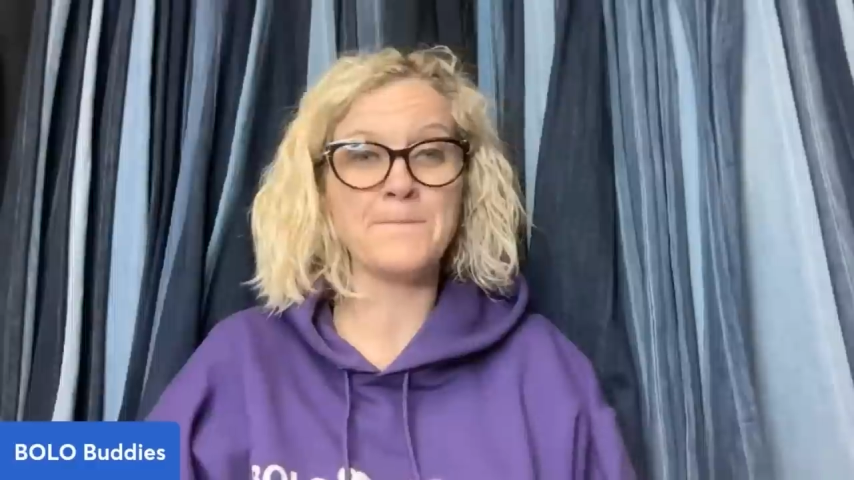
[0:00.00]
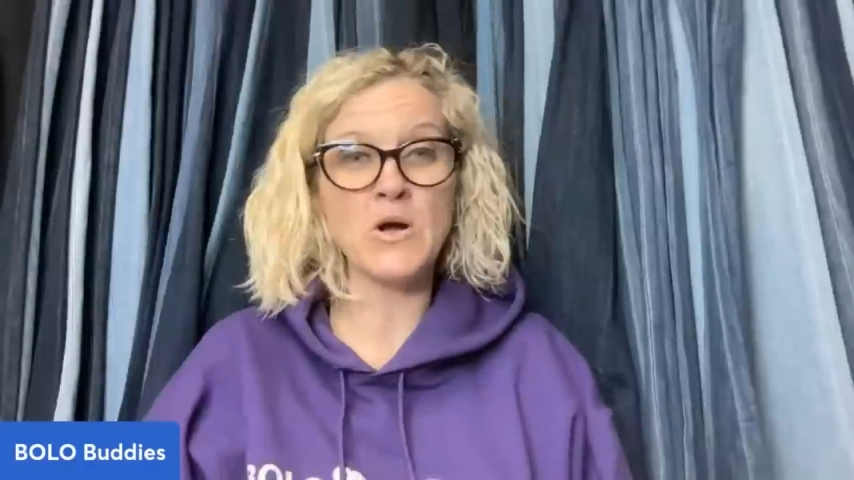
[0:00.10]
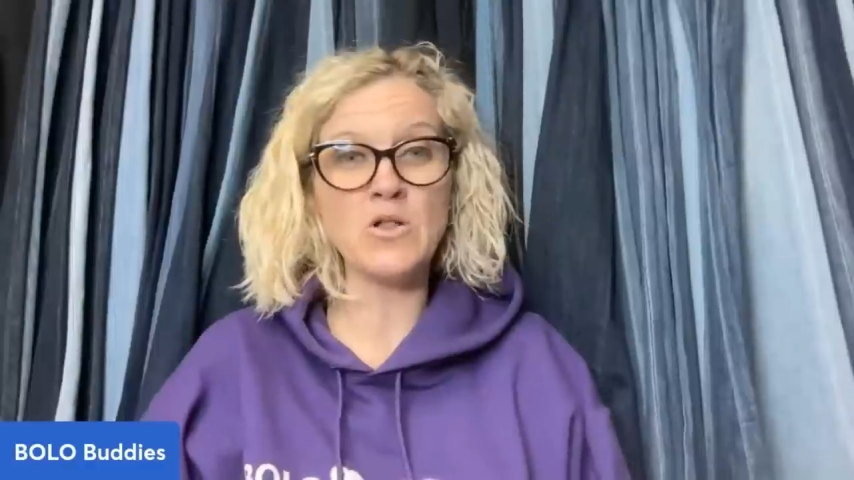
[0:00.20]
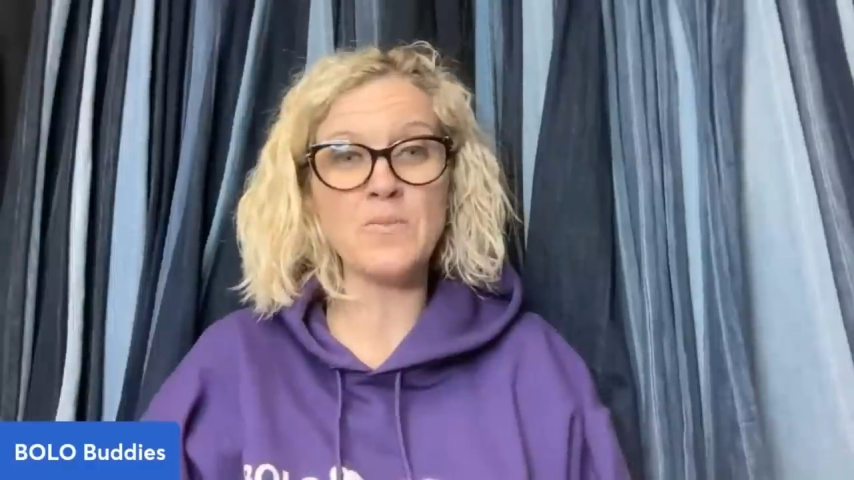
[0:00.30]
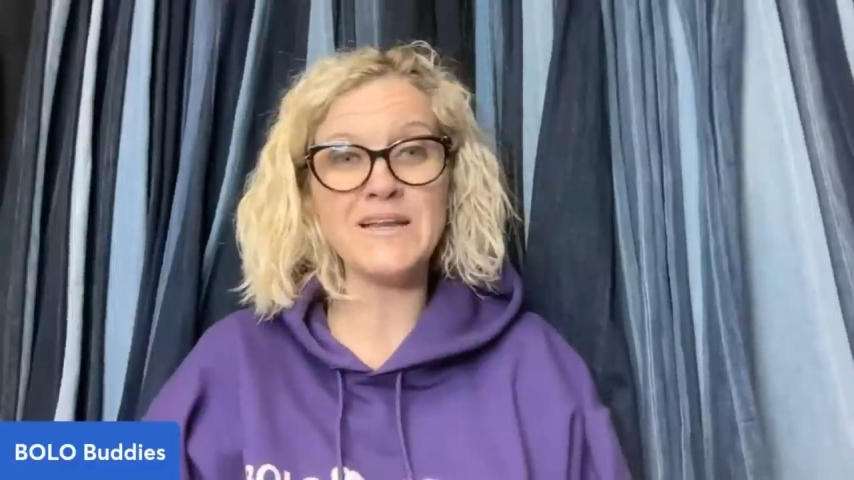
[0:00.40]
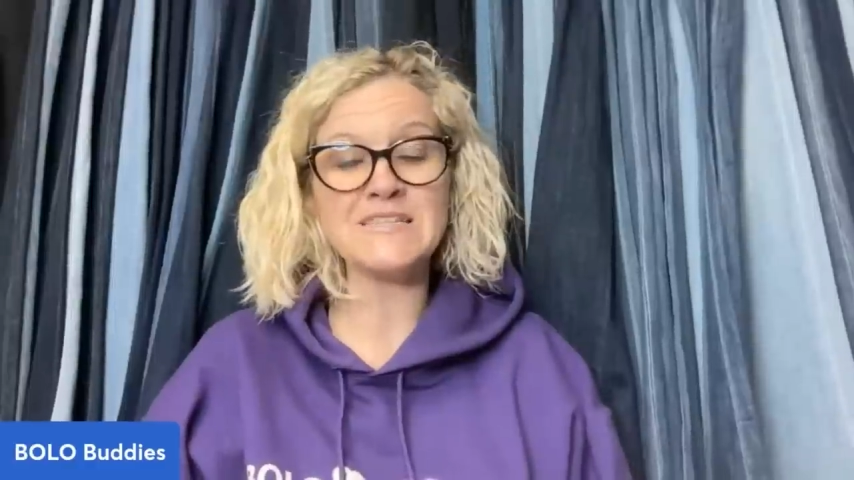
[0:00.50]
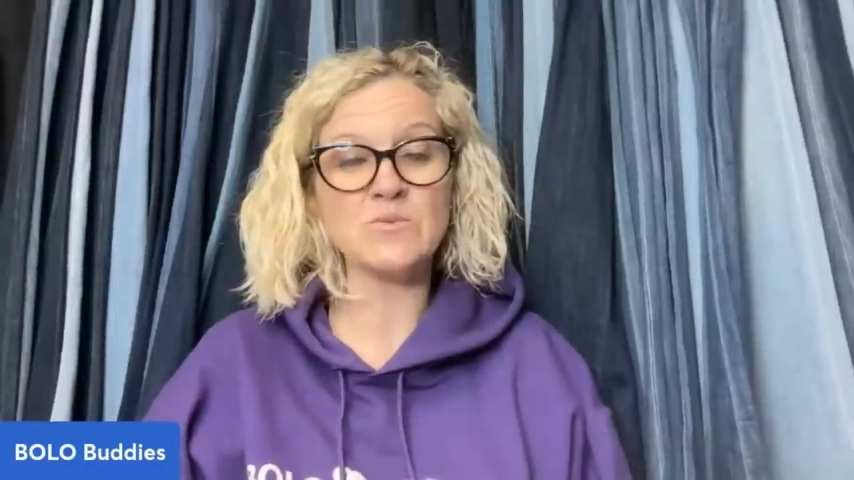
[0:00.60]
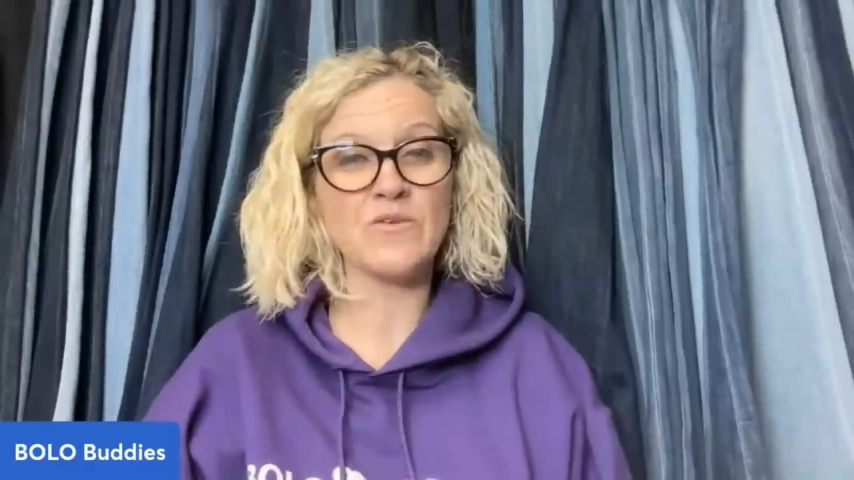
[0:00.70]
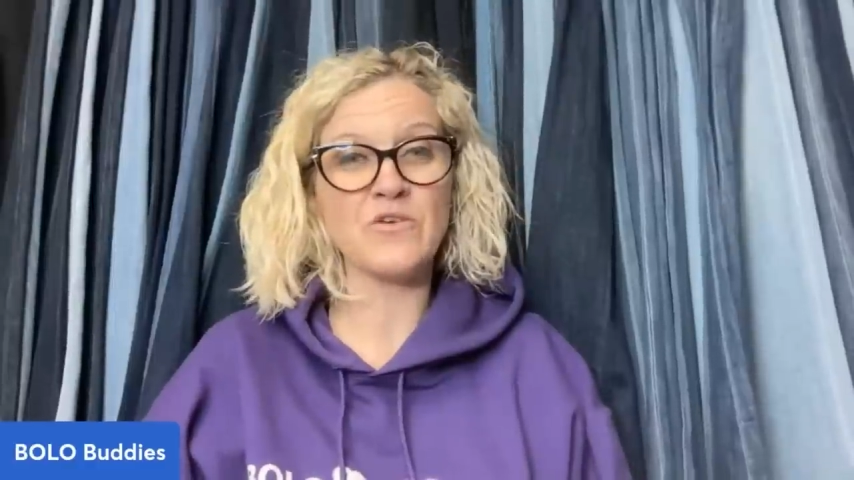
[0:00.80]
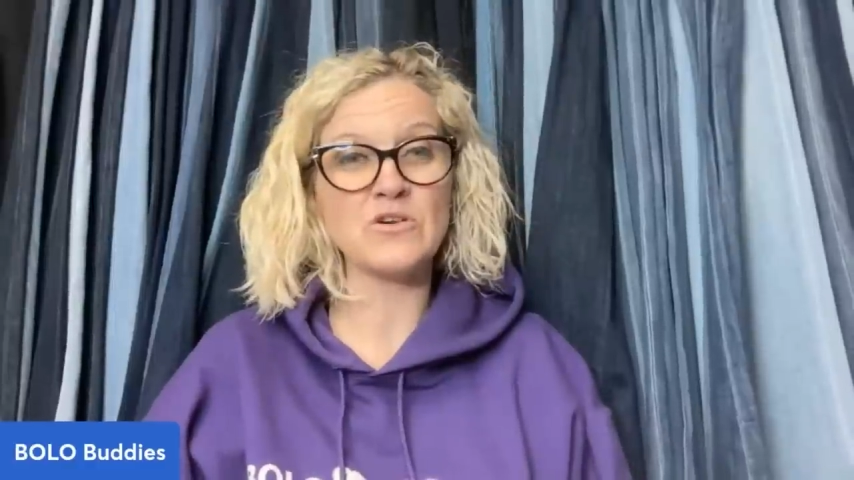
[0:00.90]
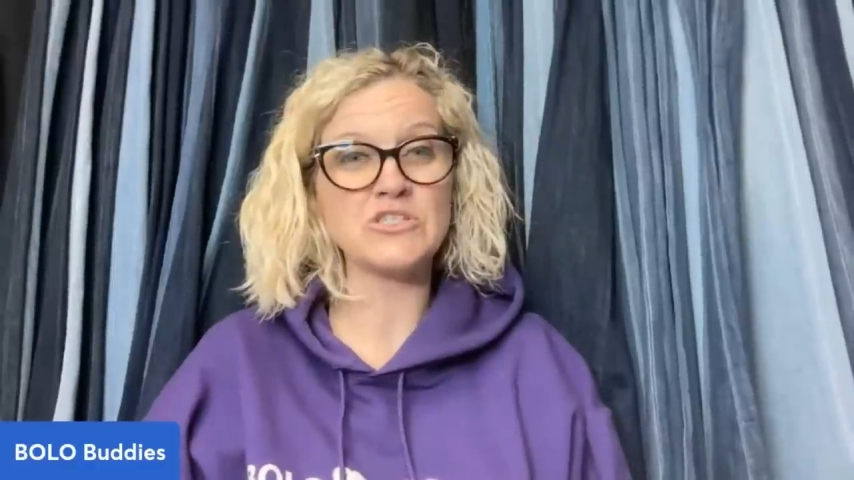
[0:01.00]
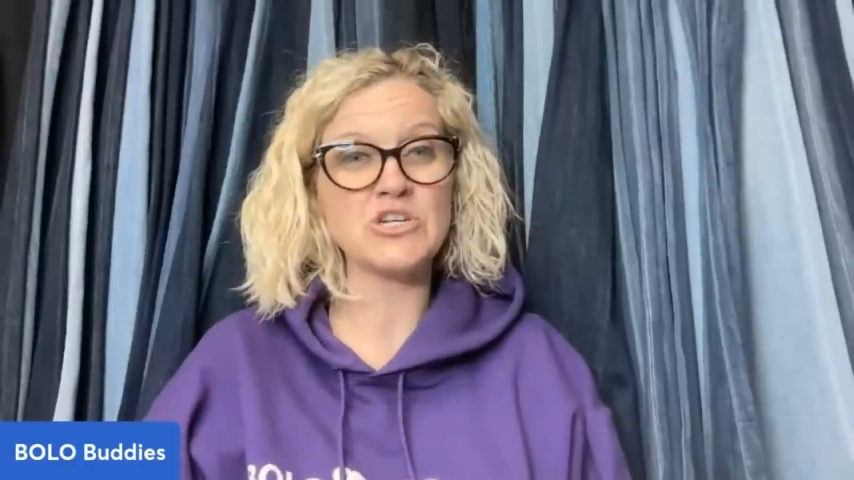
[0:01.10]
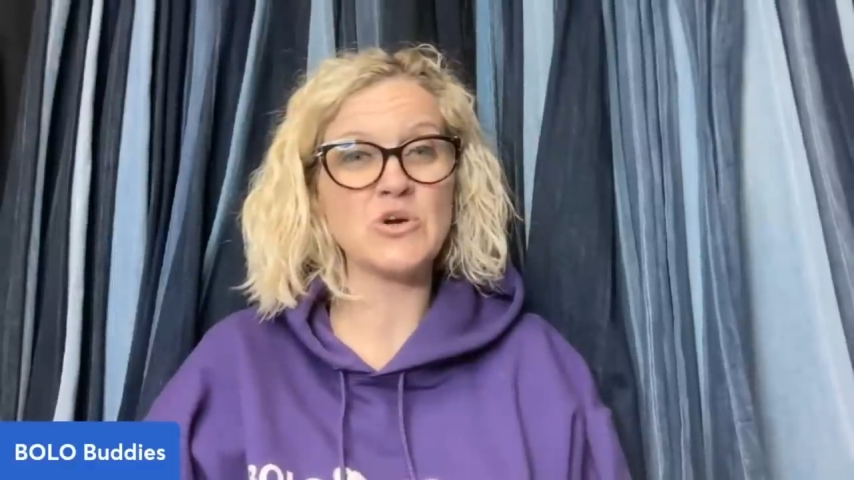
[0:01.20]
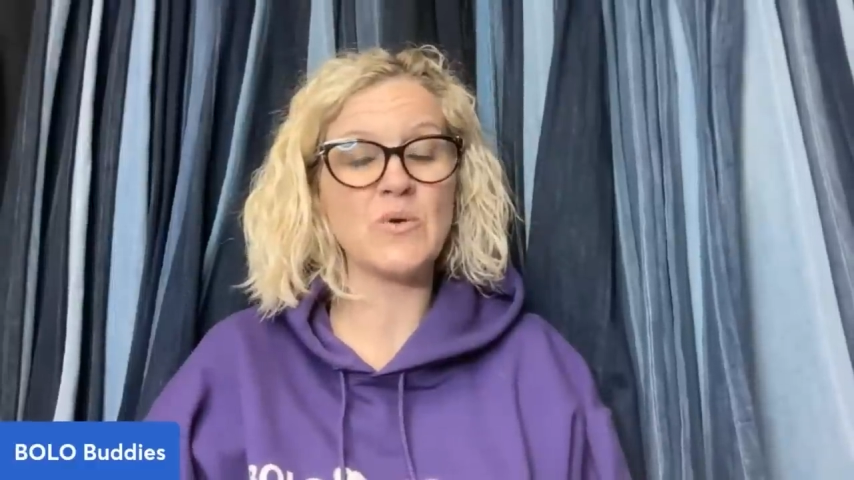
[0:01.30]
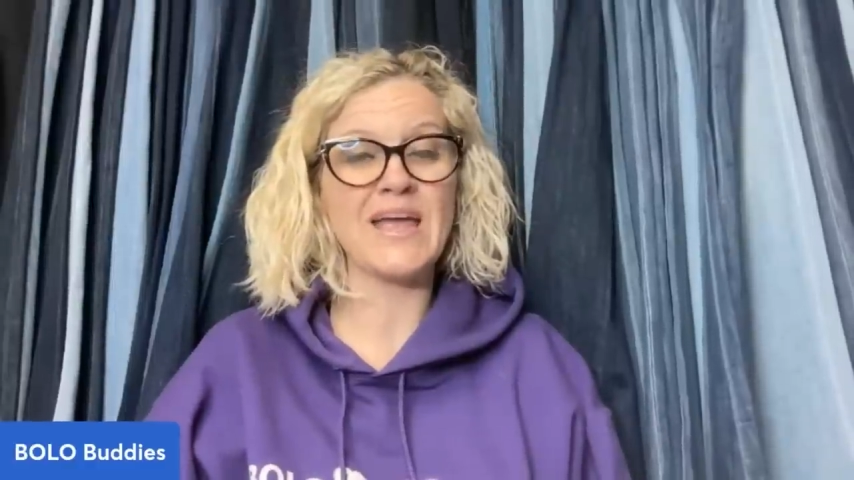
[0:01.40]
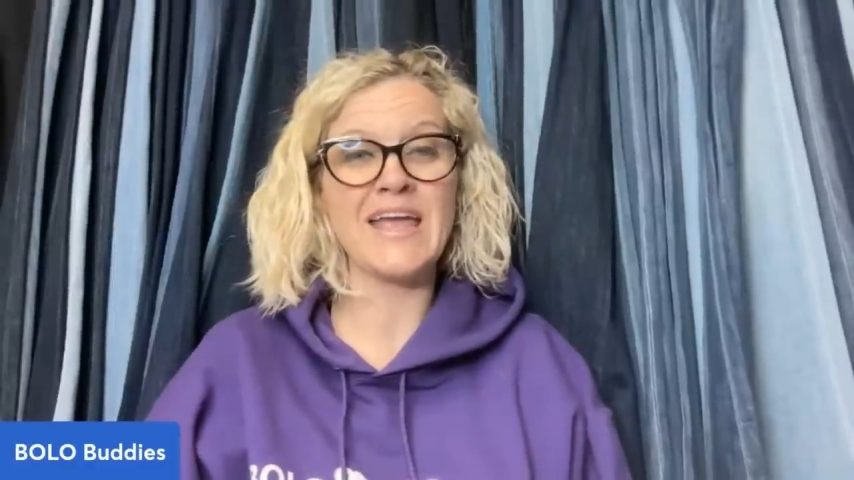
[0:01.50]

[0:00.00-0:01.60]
Bolo Buddies referred you.